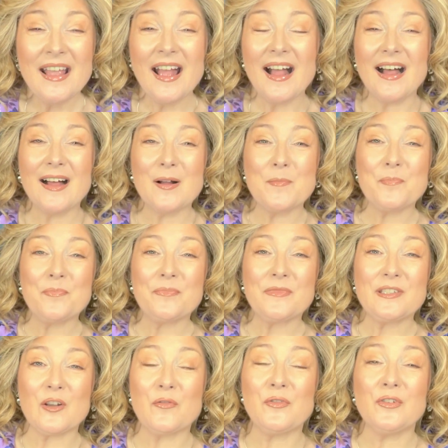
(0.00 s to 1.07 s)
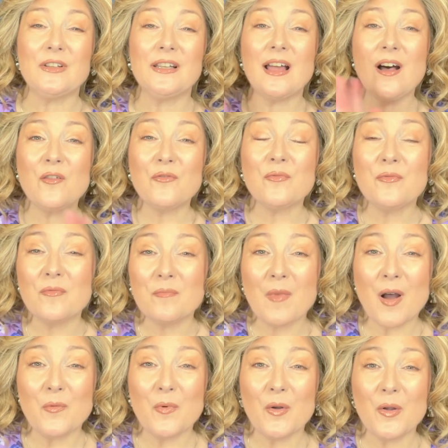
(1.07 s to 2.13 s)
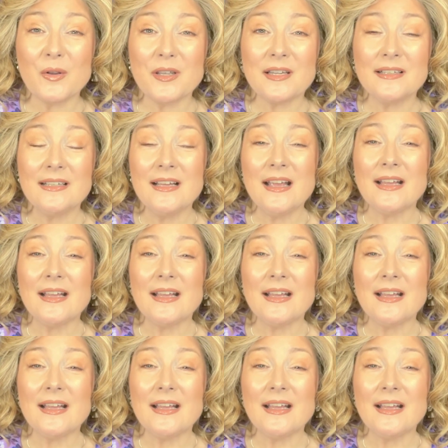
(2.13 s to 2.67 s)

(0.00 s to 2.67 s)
Um, so if you love my work,